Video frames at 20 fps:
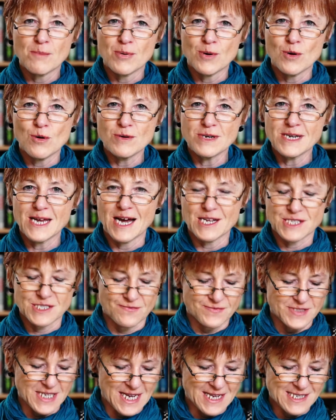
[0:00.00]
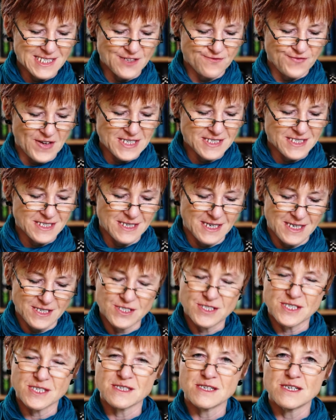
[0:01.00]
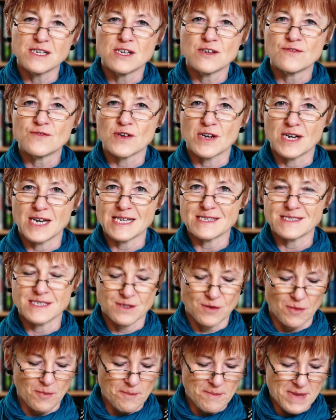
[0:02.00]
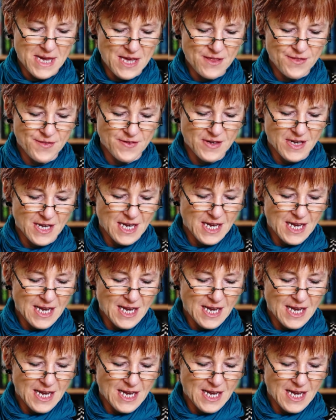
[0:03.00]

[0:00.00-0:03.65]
Born out of Day's fascination for classical myth